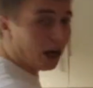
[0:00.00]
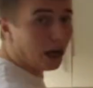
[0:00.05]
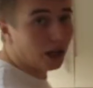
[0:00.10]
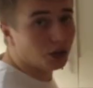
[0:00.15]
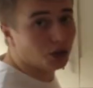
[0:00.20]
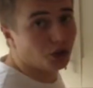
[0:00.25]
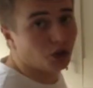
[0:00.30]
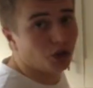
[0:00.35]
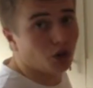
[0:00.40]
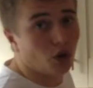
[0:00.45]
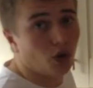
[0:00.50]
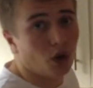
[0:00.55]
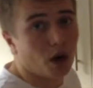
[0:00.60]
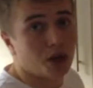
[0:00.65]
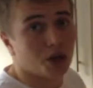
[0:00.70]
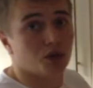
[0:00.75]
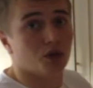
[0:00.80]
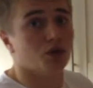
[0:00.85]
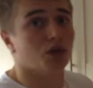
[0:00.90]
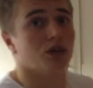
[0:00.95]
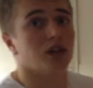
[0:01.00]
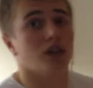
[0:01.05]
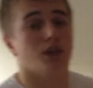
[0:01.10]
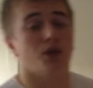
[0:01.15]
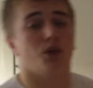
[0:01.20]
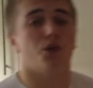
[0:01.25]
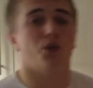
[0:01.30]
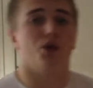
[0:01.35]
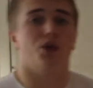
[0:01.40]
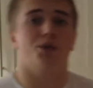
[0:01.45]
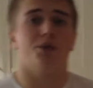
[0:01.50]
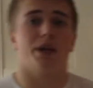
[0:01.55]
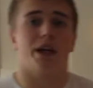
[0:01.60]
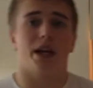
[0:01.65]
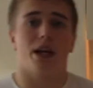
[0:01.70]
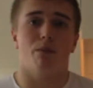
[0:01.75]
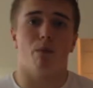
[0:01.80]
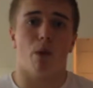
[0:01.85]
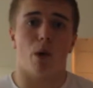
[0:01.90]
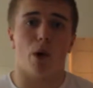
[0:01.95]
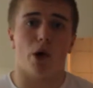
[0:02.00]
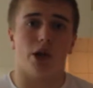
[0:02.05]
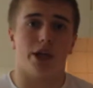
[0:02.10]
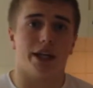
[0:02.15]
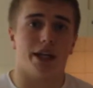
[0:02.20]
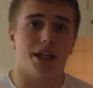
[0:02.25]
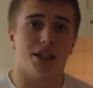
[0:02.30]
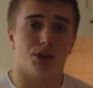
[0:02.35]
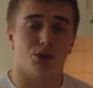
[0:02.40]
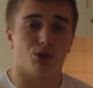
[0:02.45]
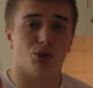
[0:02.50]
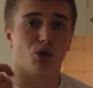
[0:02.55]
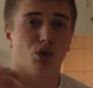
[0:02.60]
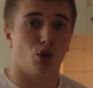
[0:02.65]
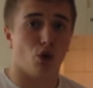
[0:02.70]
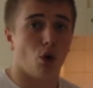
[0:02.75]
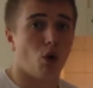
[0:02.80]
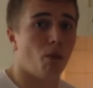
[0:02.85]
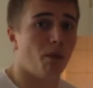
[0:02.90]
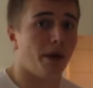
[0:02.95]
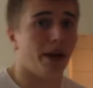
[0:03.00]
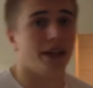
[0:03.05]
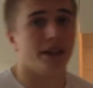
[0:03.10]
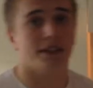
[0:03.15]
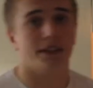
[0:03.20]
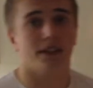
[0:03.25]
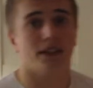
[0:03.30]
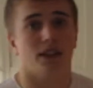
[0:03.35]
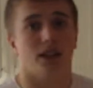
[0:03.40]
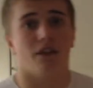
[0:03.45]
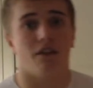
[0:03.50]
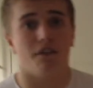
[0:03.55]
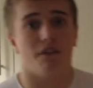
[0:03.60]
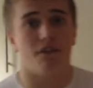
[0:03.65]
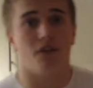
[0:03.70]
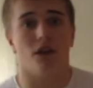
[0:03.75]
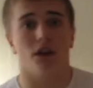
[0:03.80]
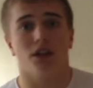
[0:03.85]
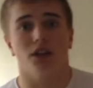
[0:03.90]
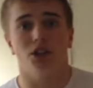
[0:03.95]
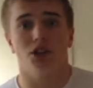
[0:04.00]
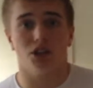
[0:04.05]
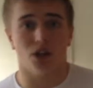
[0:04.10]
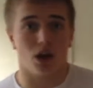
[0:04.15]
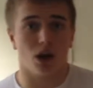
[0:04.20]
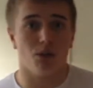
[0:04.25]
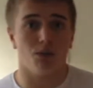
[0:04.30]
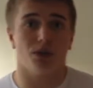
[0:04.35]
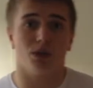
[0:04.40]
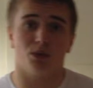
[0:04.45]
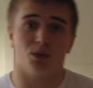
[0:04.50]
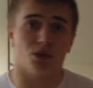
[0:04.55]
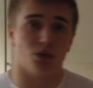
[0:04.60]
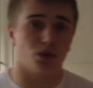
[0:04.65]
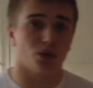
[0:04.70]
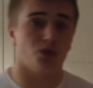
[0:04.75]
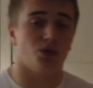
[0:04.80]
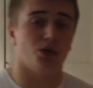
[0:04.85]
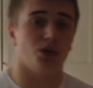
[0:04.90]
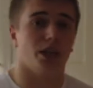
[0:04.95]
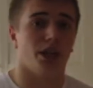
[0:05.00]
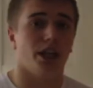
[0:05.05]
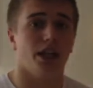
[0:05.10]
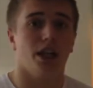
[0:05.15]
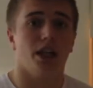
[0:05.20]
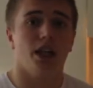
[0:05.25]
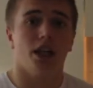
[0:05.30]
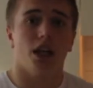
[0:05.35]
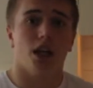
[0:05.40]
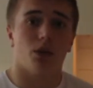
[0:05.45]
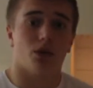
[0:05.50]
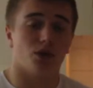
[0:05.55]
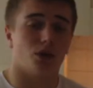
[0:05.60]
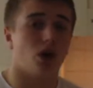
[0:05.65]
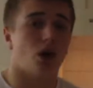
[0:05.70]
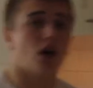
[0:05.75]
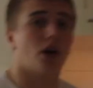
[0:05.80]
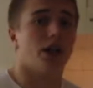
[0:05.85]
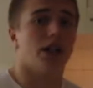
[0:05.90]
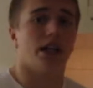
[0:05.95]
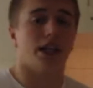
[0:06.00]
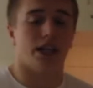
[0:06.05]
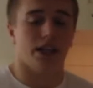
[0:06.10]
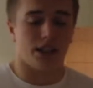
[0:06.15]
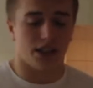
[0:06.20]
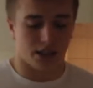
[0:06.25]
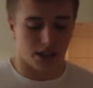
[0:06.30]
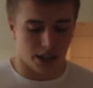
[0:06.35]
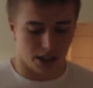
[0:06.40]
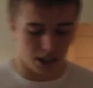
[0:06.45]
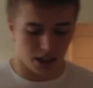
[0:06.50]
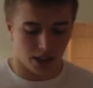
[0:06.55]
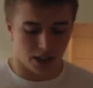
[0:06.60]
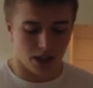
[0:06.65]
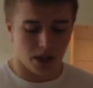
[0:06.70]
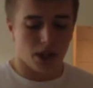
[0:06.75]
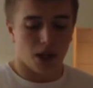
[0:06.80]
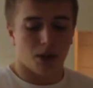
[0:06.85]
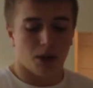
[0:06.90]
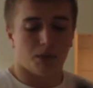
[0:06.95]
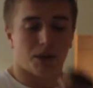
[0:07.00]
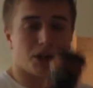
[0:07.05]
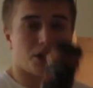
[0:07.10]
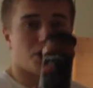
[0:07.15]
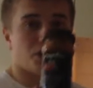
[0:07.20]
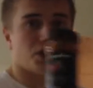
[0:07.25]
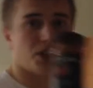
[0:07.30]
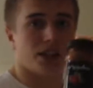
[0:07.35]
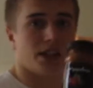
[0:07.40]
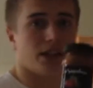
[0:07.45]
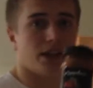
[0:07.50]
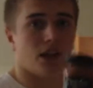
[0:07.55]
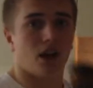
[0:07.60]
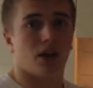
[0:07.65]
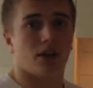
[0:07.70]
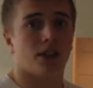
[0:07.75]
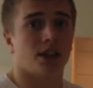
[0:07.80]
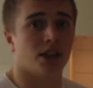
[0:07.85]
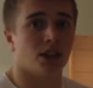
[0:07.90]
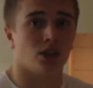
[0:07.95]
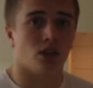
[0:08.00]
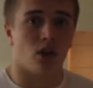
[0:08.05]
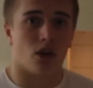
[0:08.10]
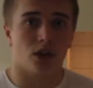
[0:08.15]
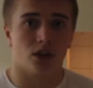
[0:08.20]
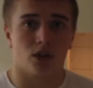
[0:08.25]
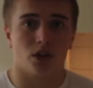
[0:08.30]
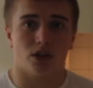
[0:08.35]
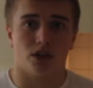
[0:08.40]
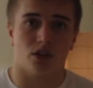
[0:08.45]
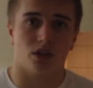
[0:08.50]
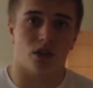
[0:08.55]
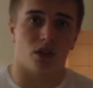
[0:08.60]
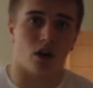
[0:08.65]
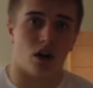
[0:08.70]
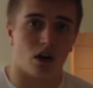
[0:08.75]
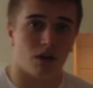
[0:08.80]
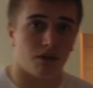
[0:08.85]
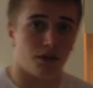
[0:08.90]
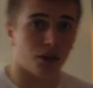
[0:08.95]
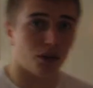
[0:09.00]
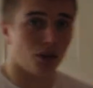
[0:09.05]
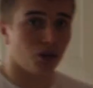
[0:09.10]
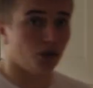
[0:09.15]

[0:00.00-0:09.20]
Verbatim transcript: as you know, I usually do spaghetti bolognese. There was no mince in the fucking shop, which was so shit. There was hardly any chicken, but I just still got this sauce because it's on offer and I'll